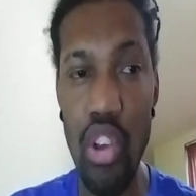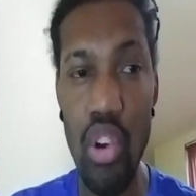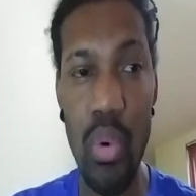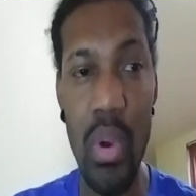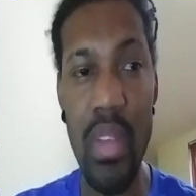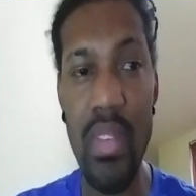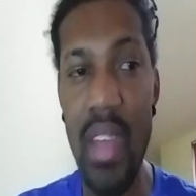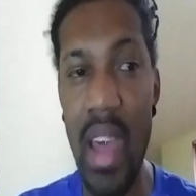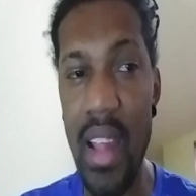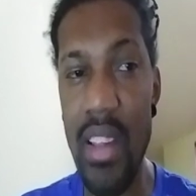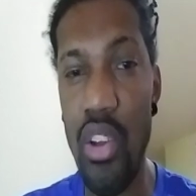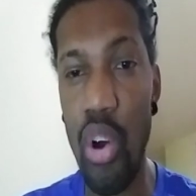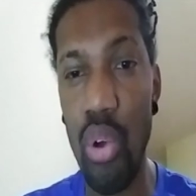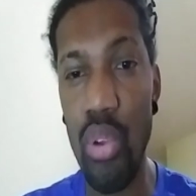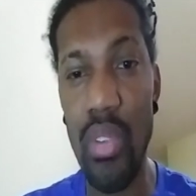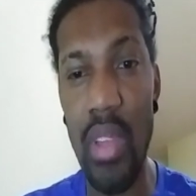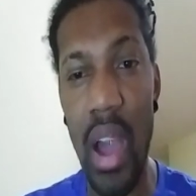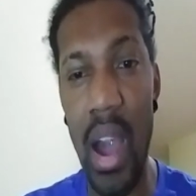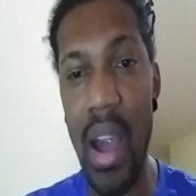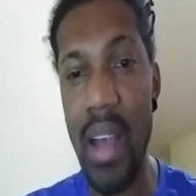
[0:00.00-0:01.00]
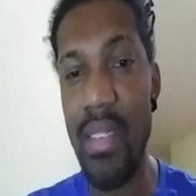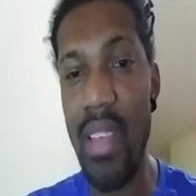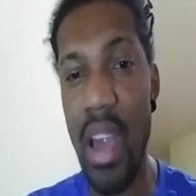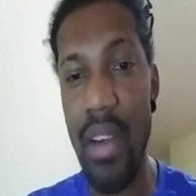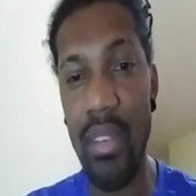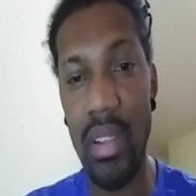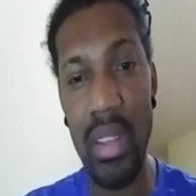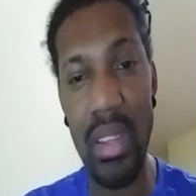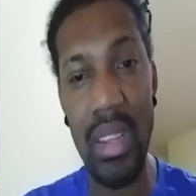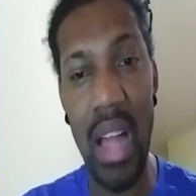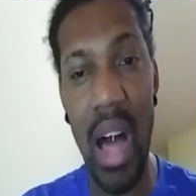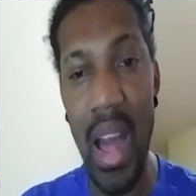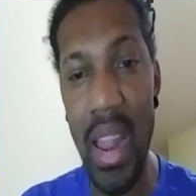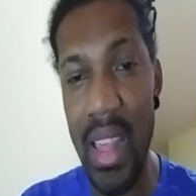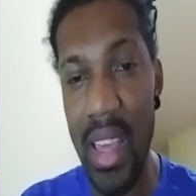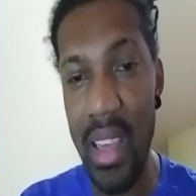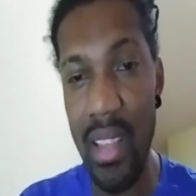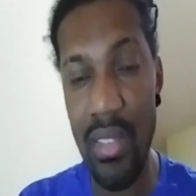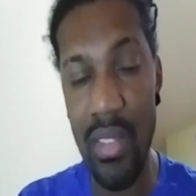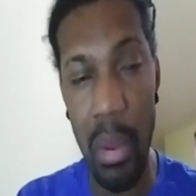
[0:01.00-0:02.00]
you is that those guys have
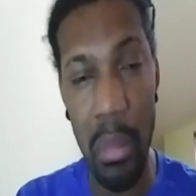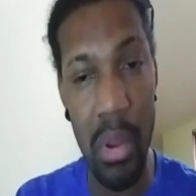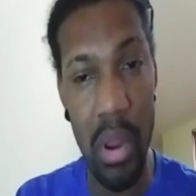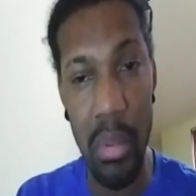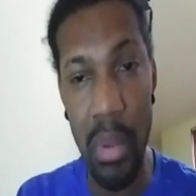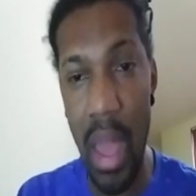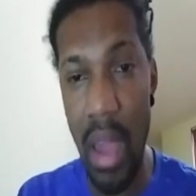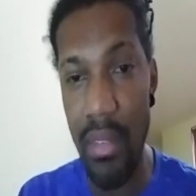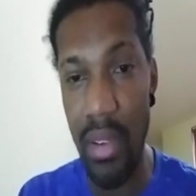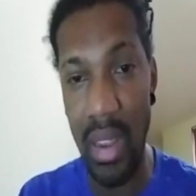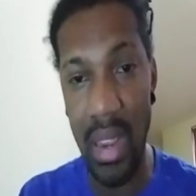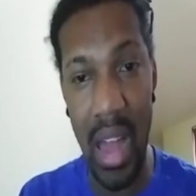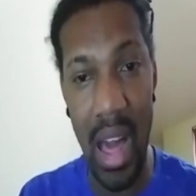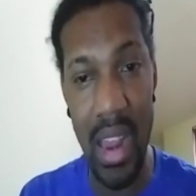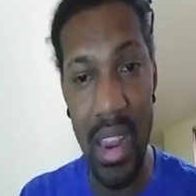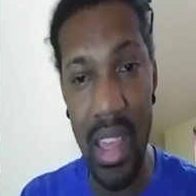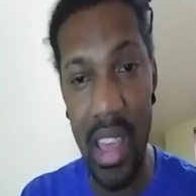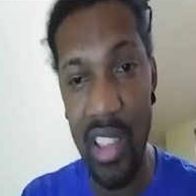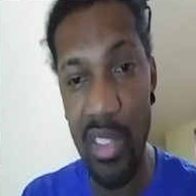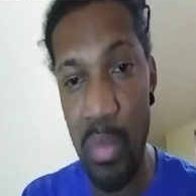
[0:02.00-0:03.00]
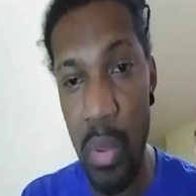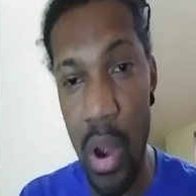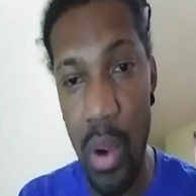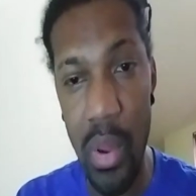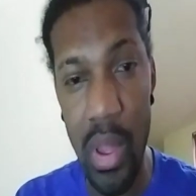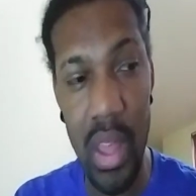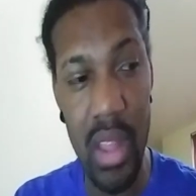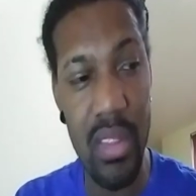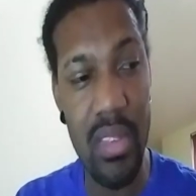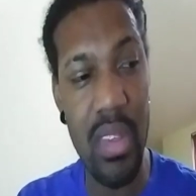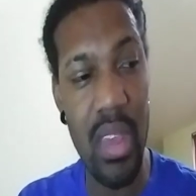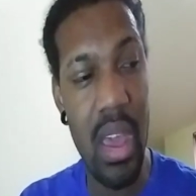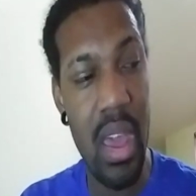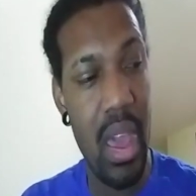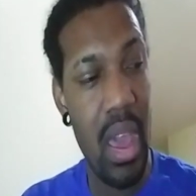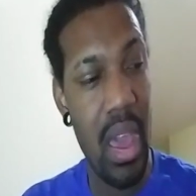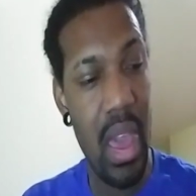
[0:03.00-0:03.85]
some of them have a lot of experience